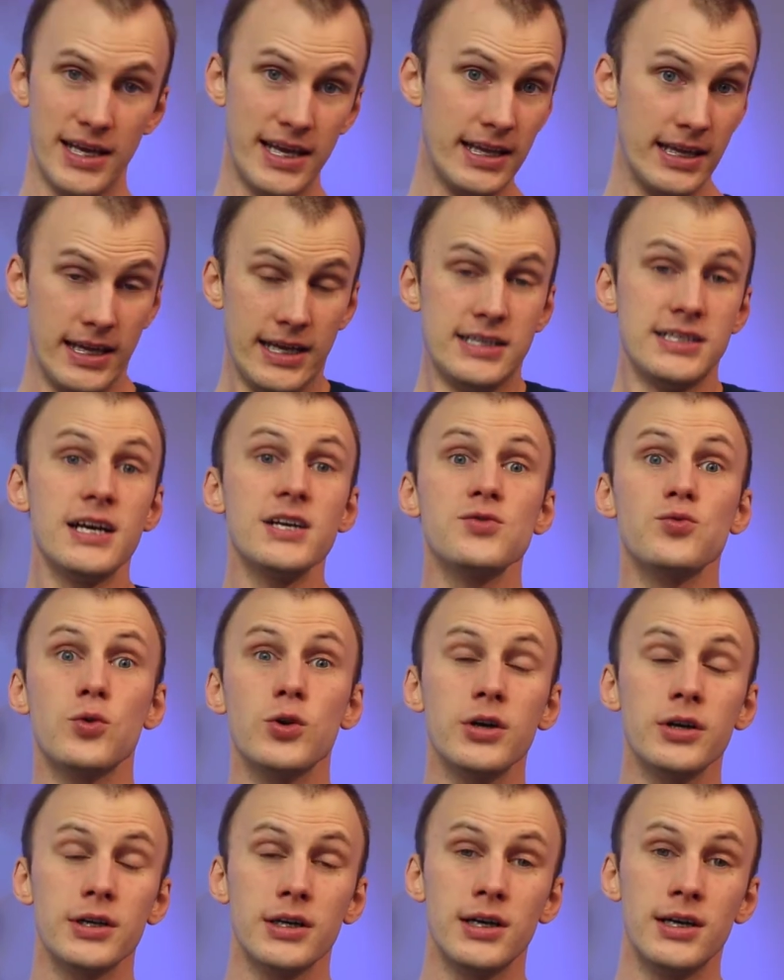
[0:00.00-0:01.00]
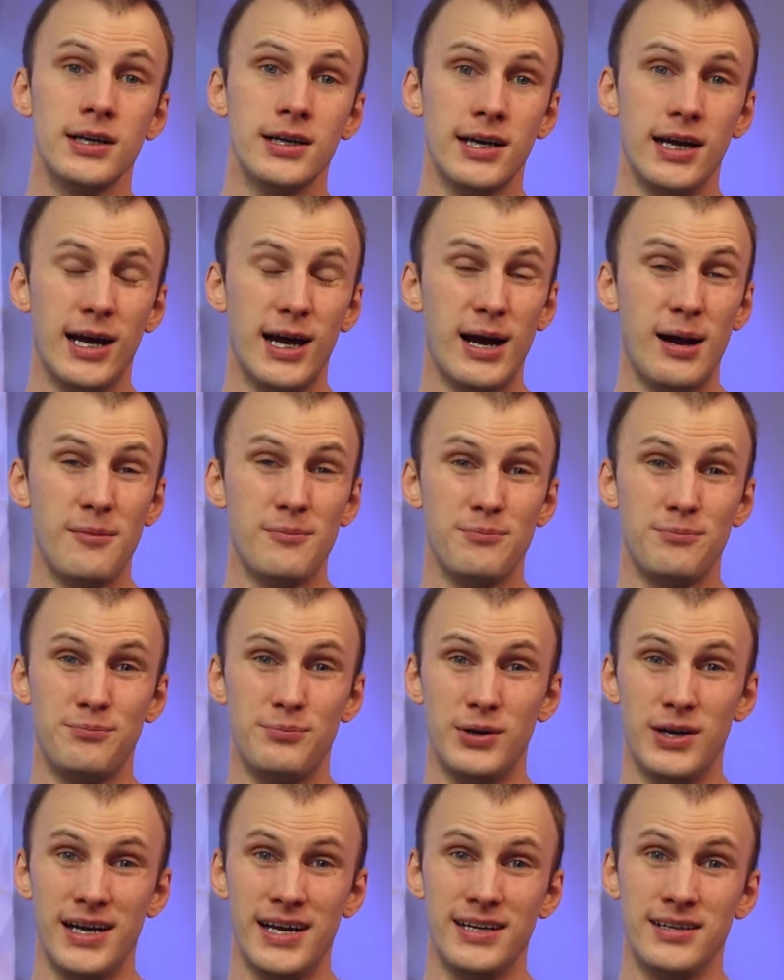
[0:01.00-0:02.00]
It, it does work, um,
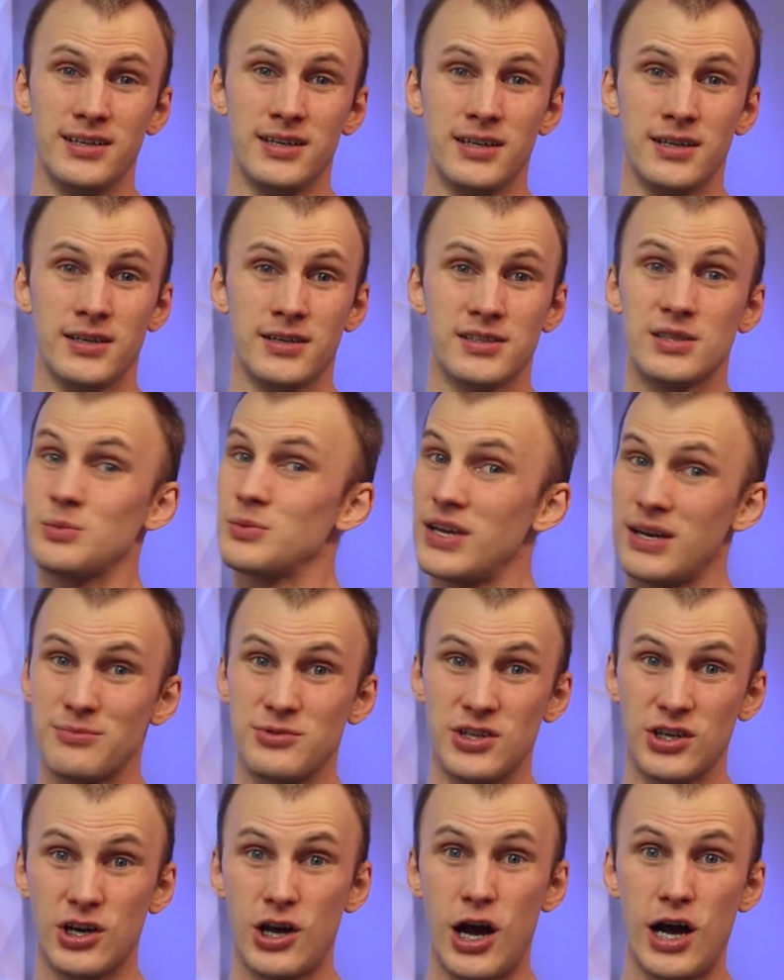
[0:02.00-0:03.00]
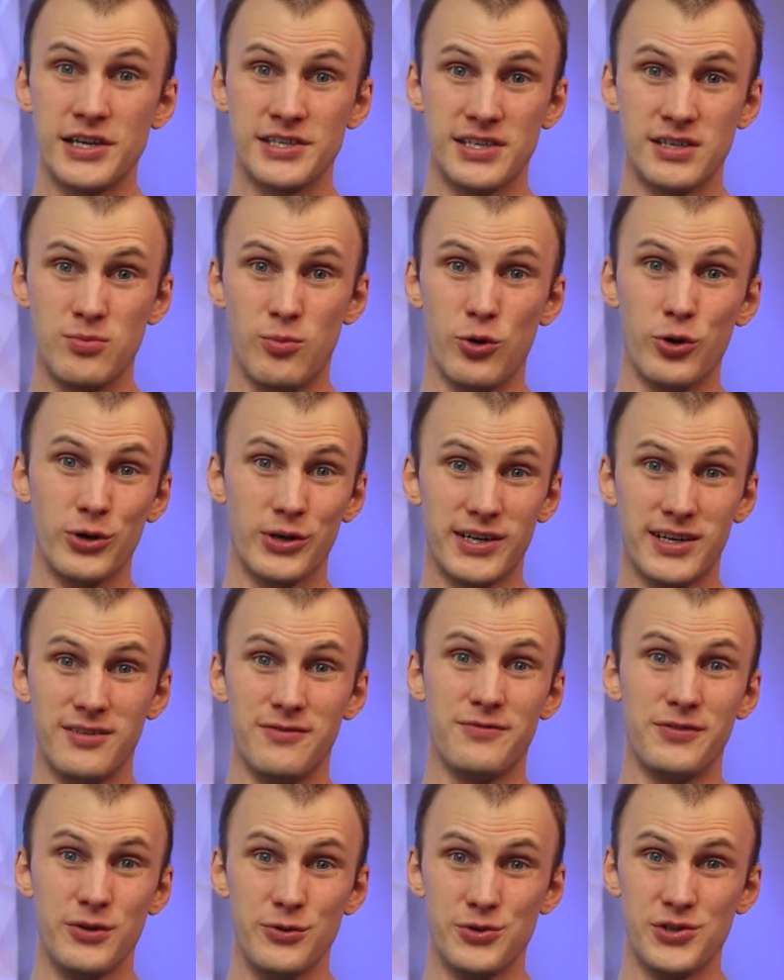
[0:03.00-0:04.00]
but sometimes it causes more
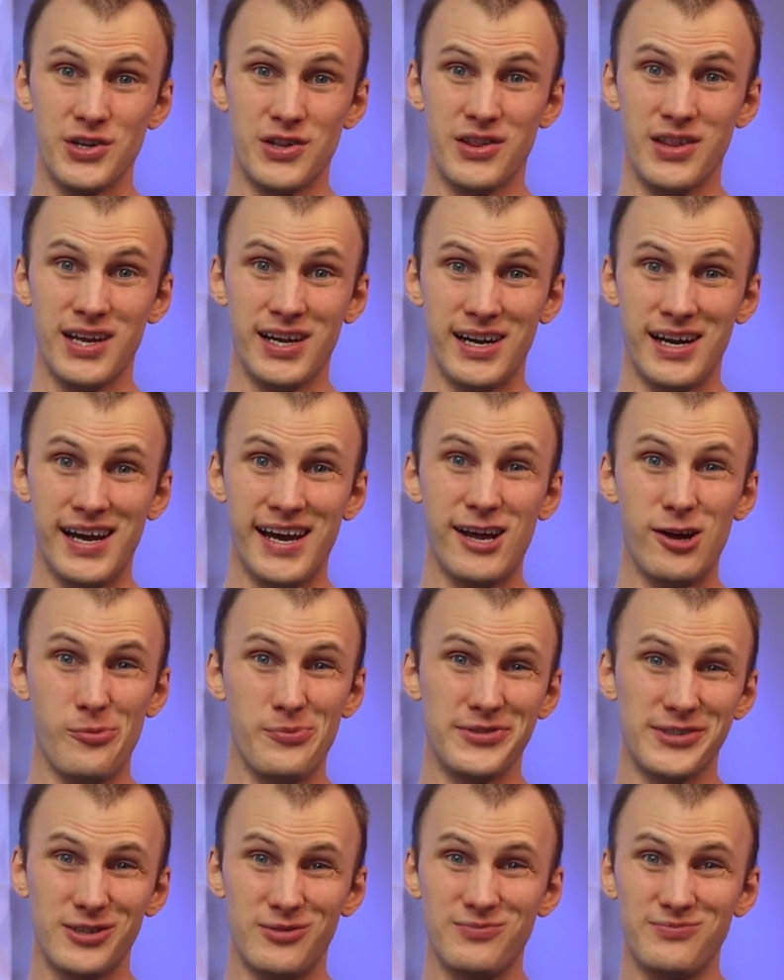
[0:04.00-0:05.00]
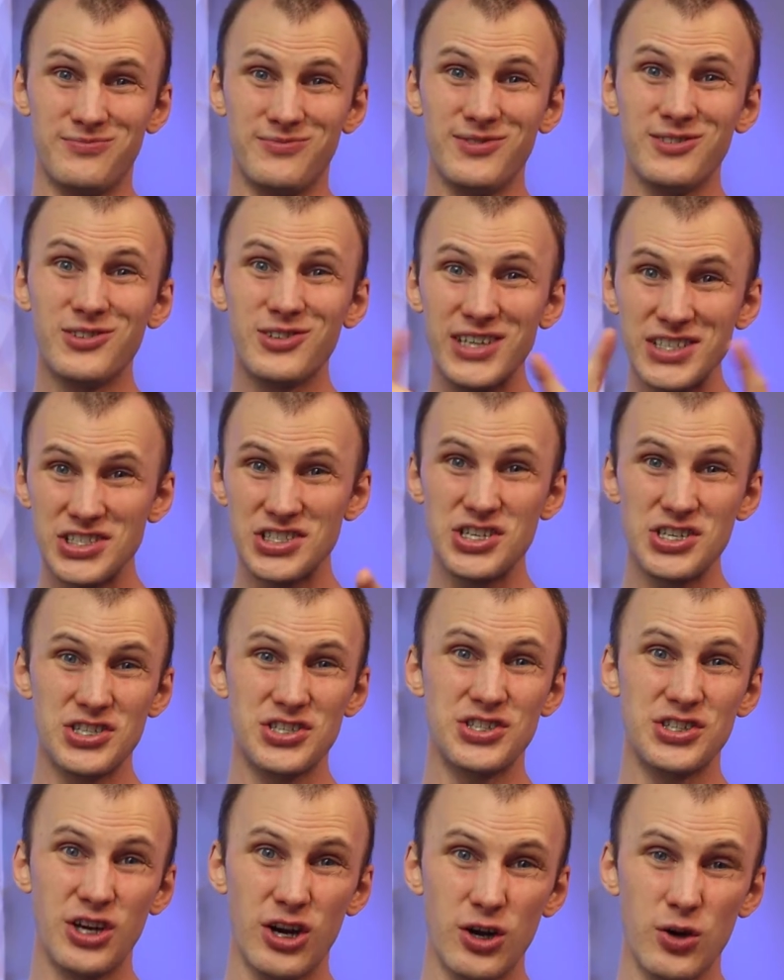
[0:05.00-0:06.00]
confusion than help. So let's
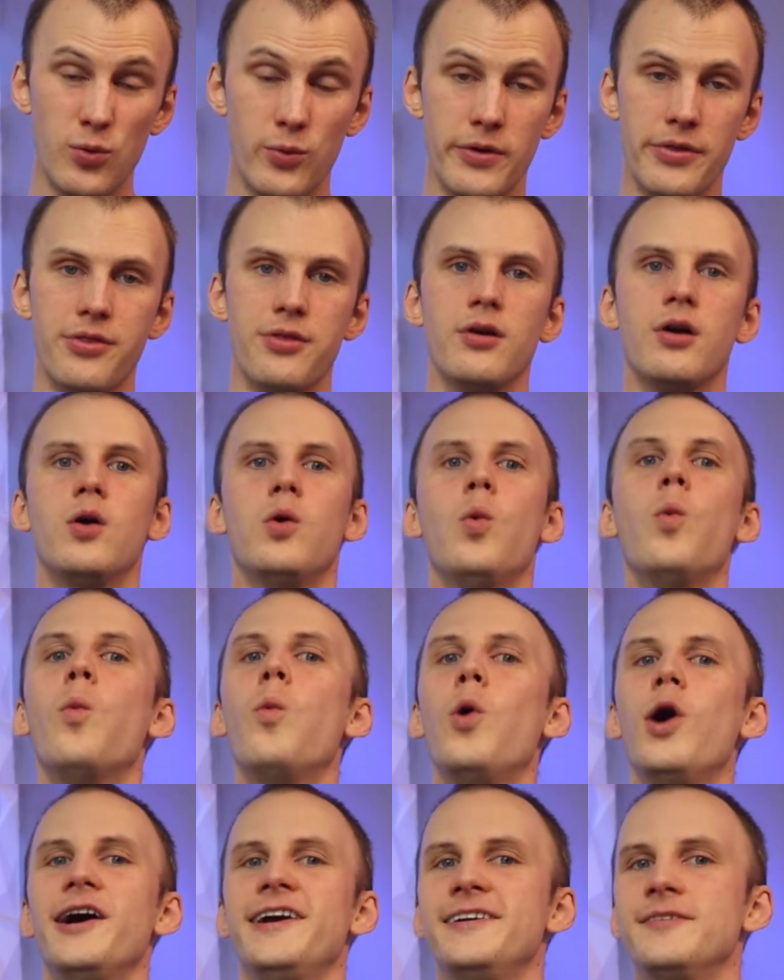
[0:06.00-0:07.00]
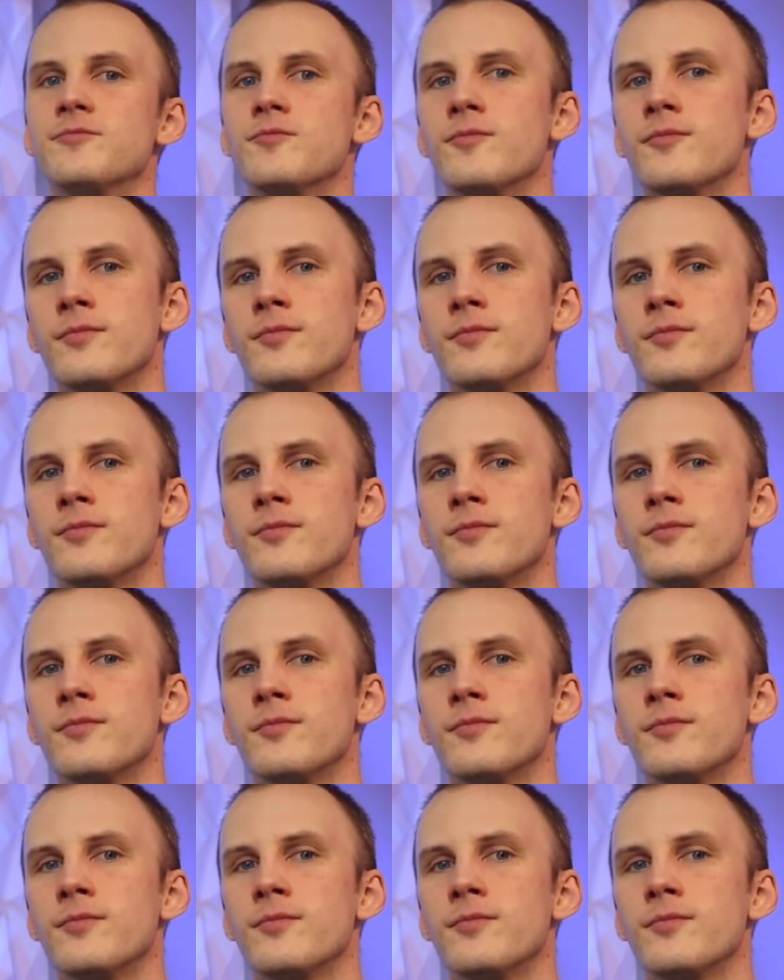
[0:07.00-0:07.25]
just start with white.